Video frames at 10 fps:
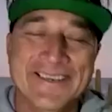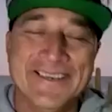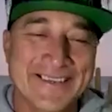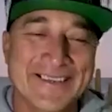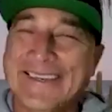
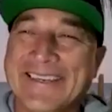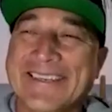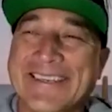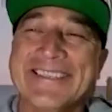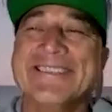
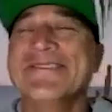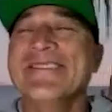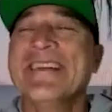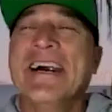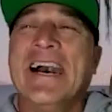Oh,
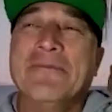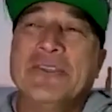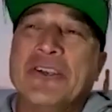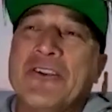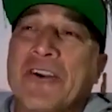I'm
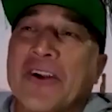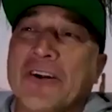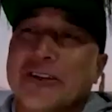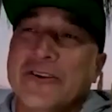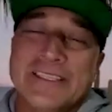sure they're all
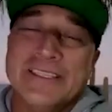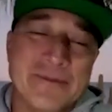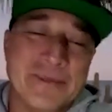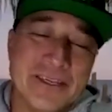doing the same too.